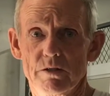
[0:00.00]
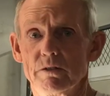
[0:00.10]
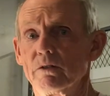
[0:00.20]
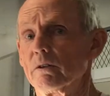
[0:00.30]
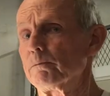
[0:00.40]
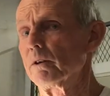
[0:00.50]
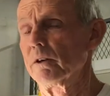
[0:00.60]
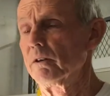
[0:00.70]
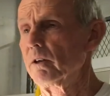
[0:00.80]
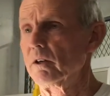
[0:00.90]
Then you can put
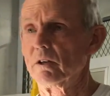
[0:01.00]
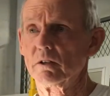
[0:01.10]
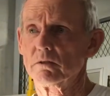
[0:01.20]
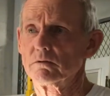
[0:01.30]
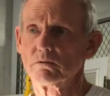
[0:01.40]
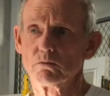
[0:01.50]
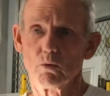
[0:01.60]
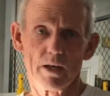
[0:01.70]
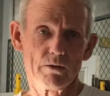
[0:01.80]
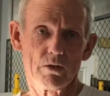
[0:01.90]

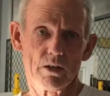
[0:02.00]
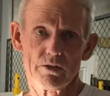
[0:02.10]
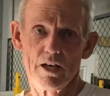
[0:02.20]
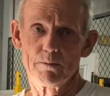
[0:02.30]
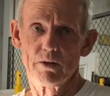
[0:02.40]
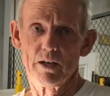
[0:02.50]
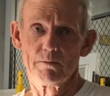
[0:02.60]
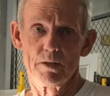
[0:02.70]
whatever on top of that,